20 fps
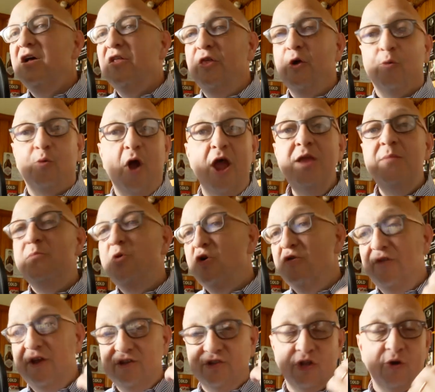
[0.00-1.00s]
the right
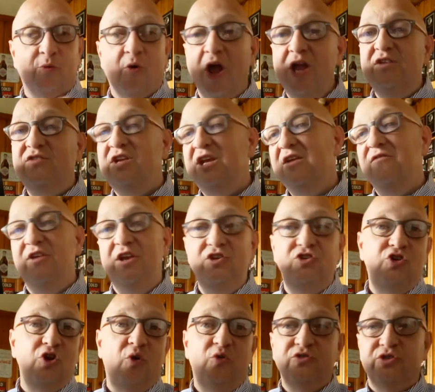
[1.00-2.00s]
movies, the right TV
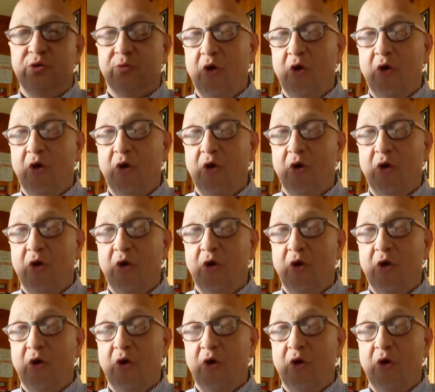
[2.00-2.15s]
shows,